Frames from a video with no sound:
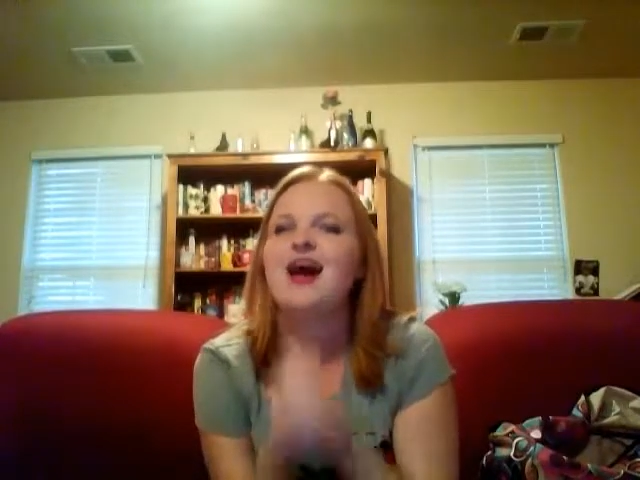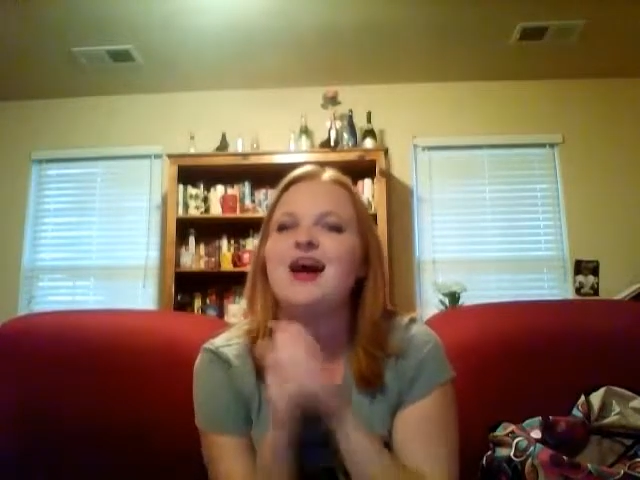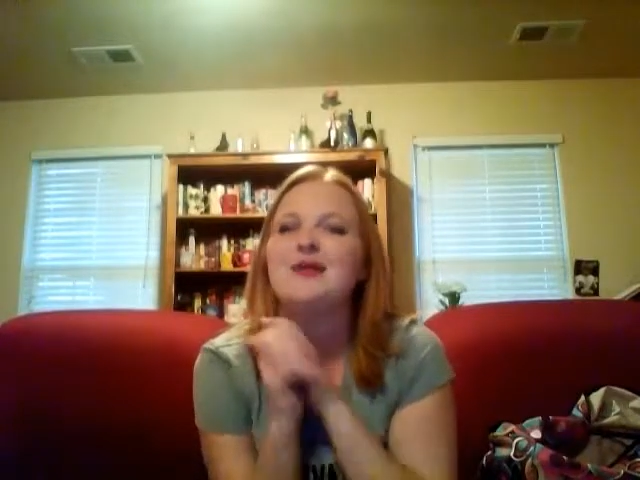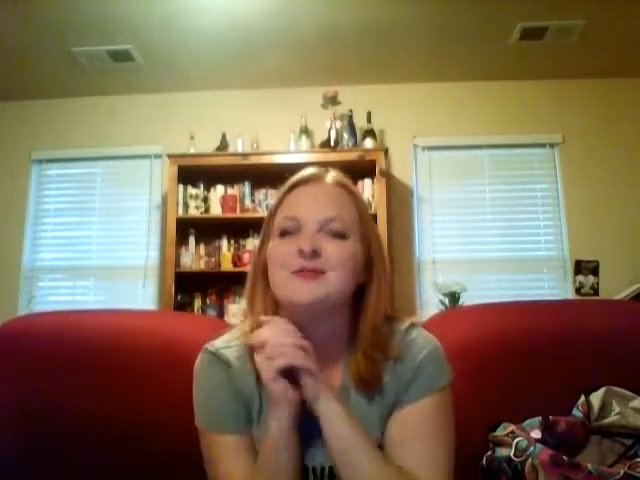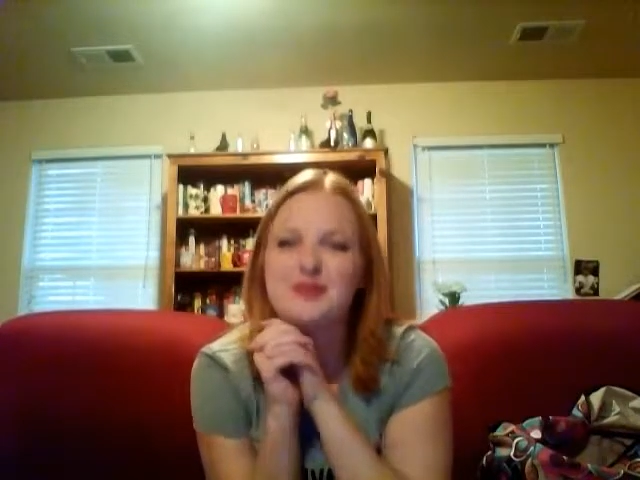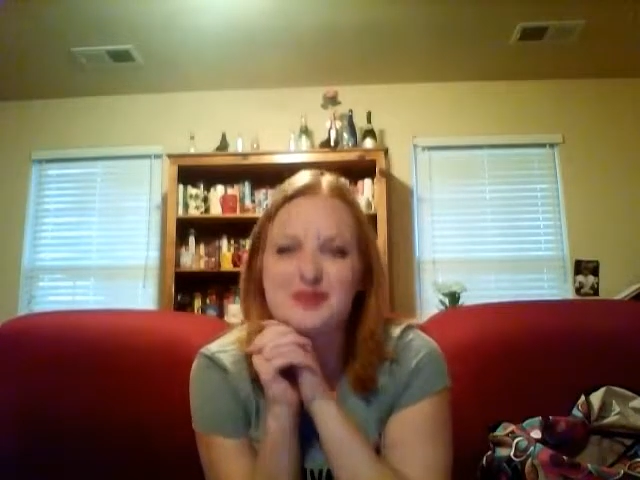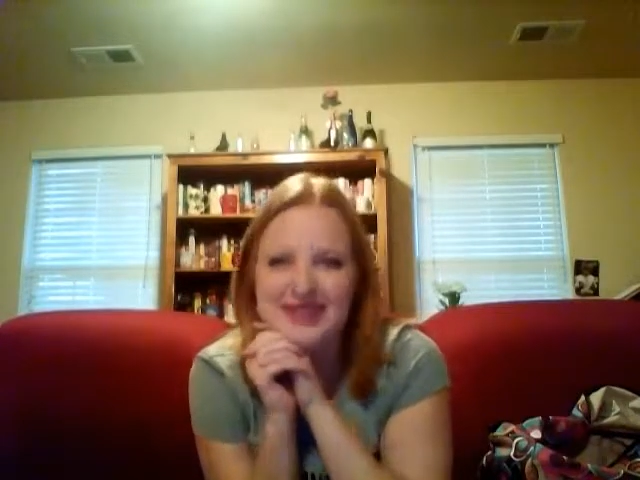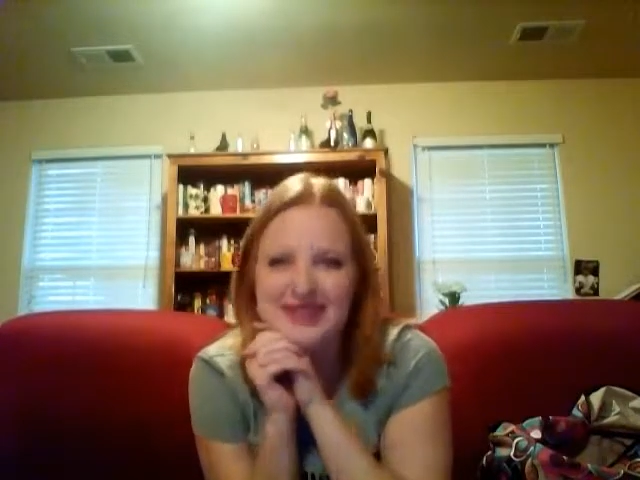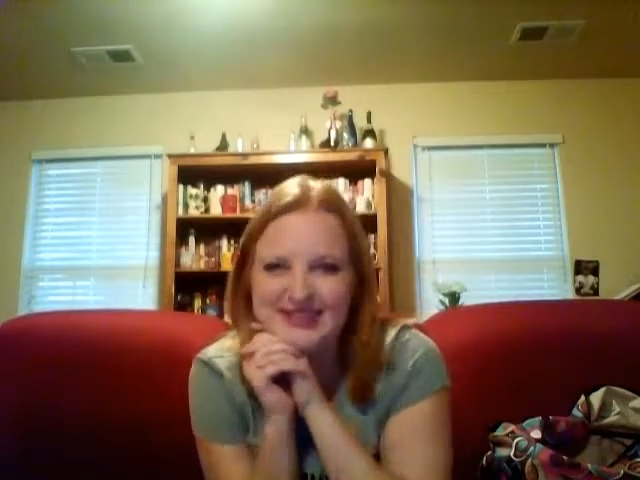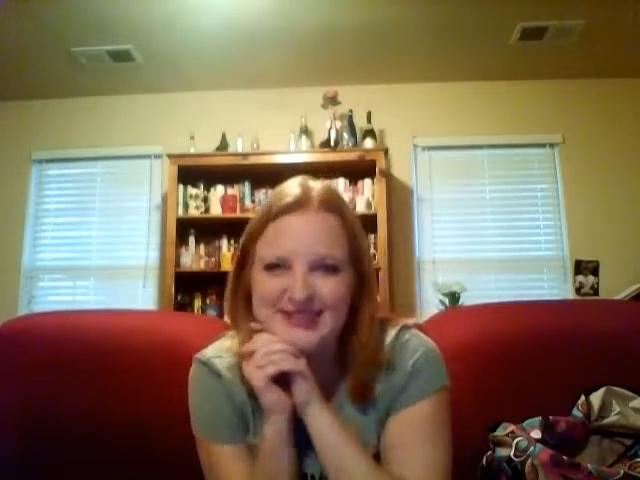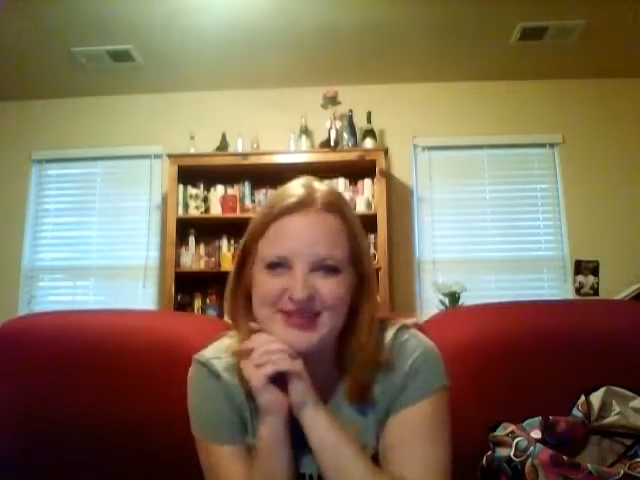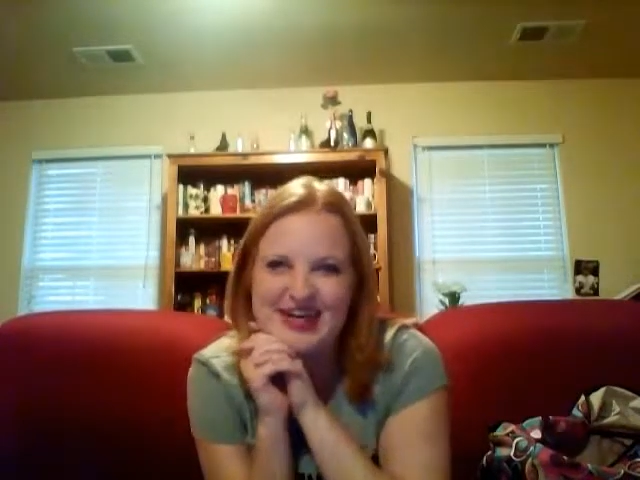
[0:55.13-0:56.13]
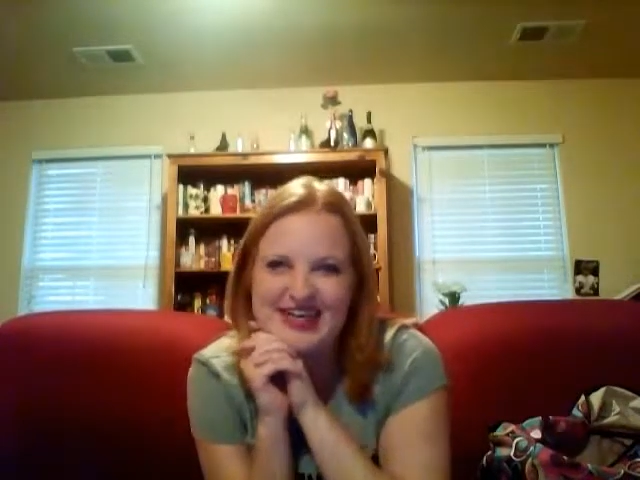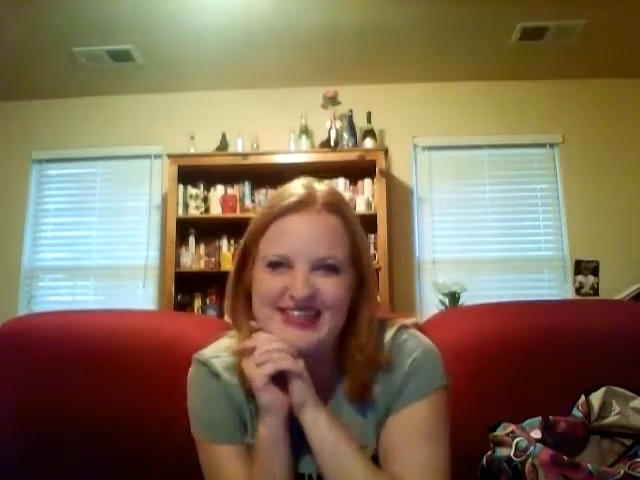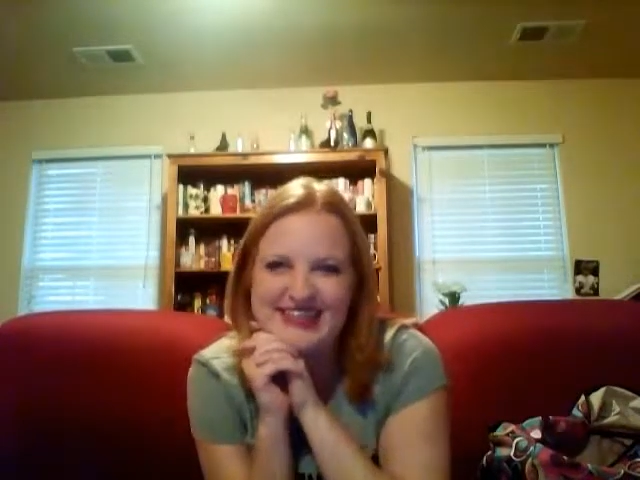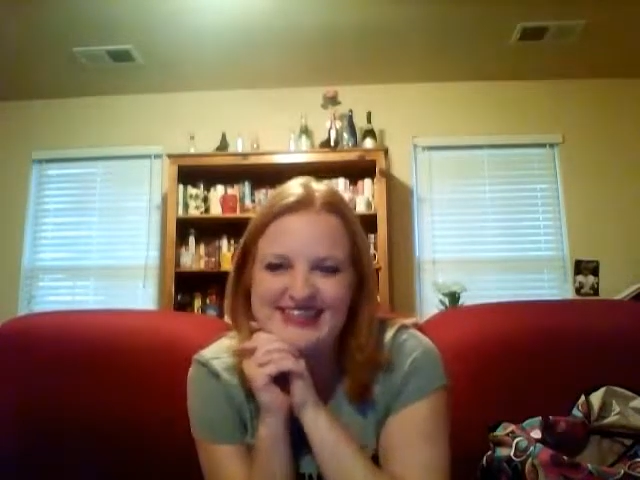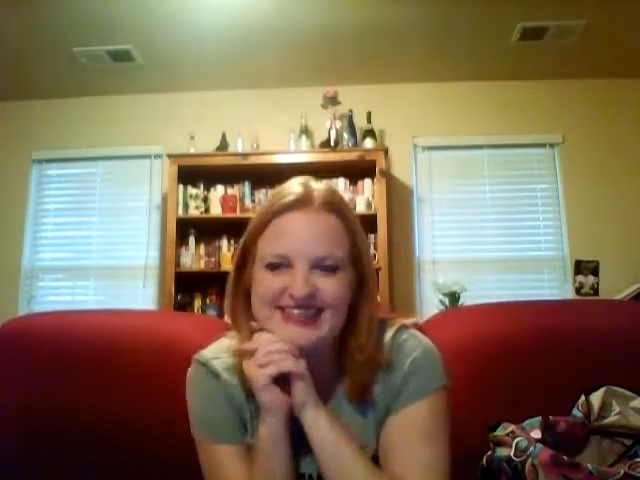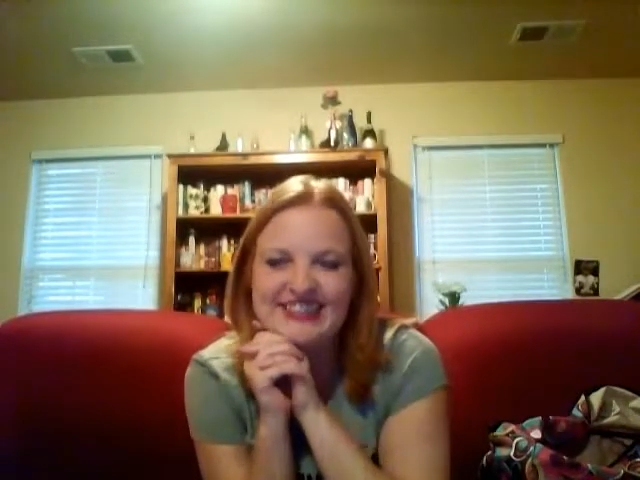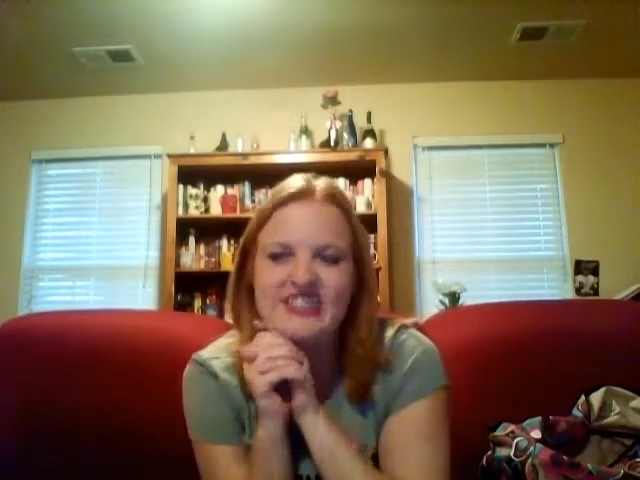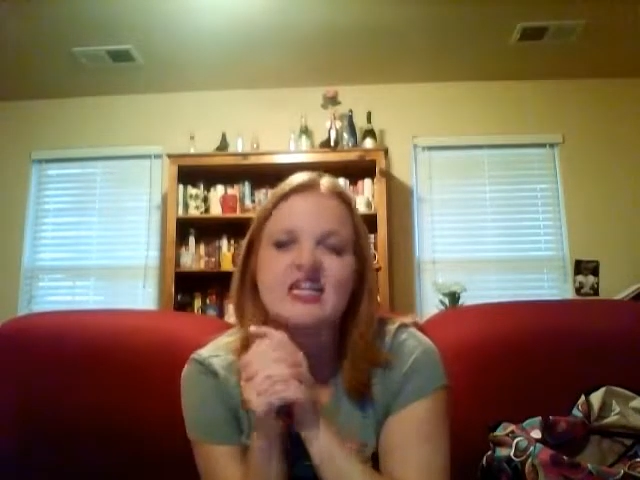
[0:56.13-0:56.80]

I'm so glad you asked.